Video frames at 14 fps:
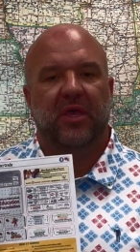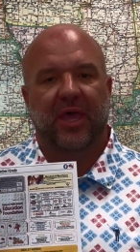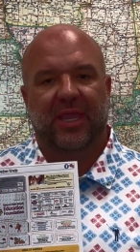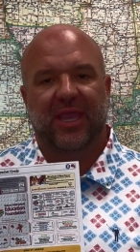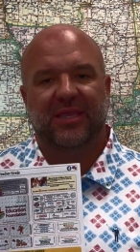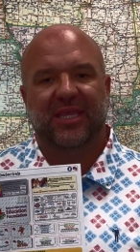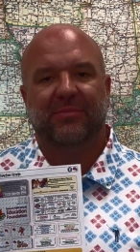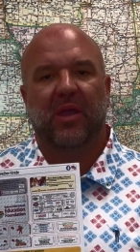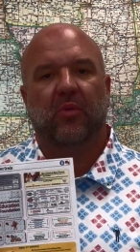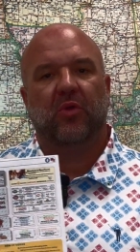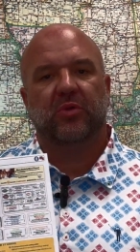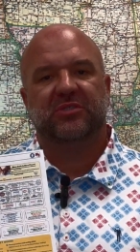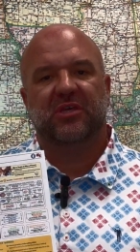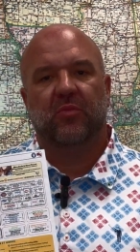Again, they might
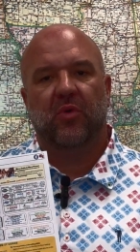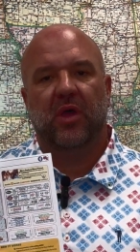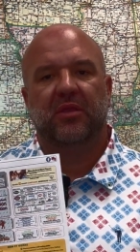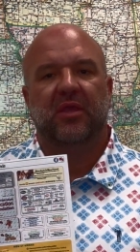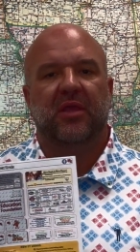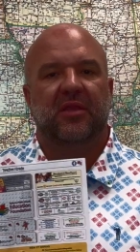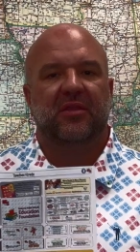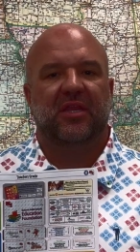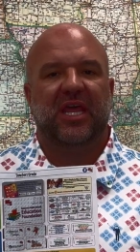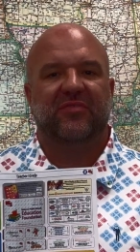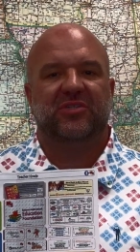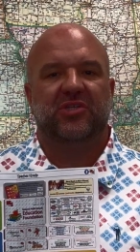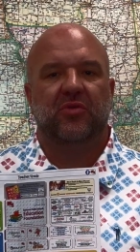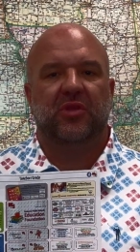work with someone, then have
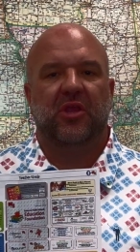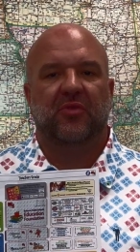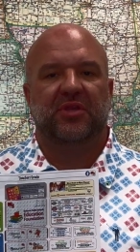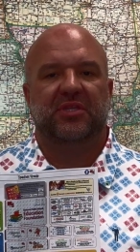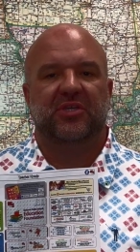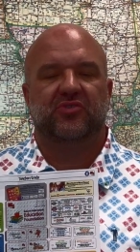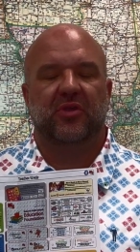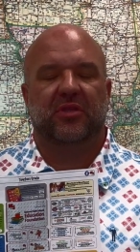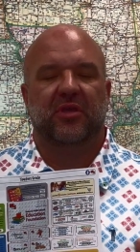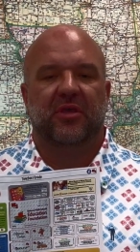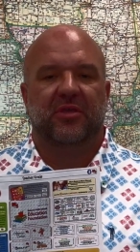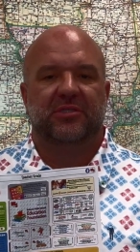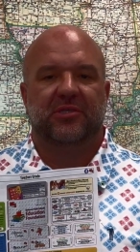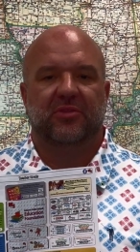a student here in the district,
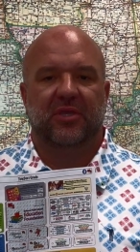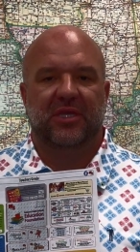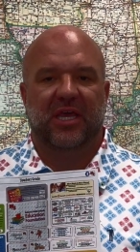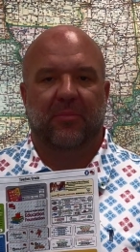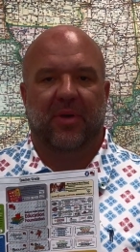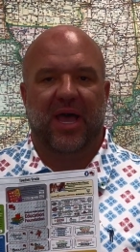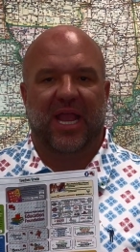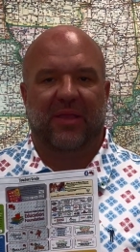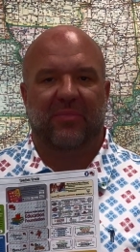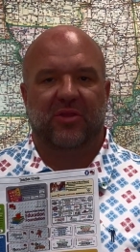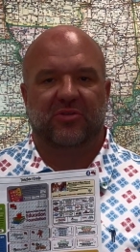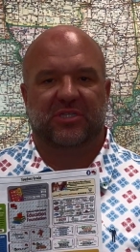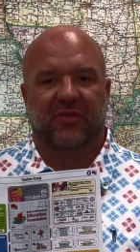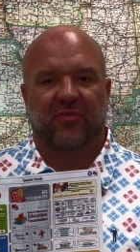so they'll end up buying a
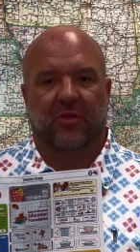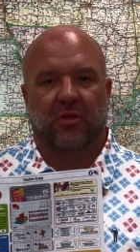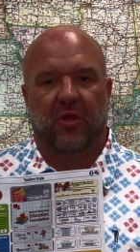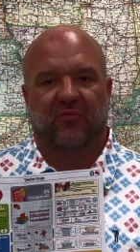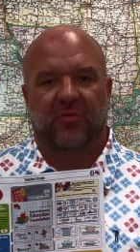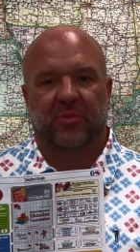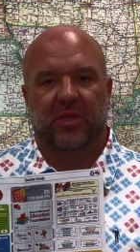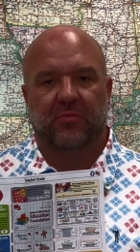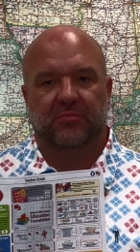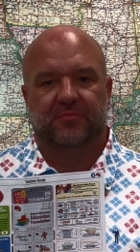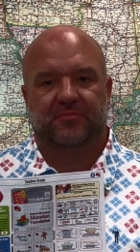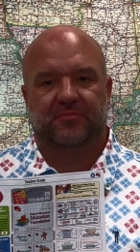major saver card from you.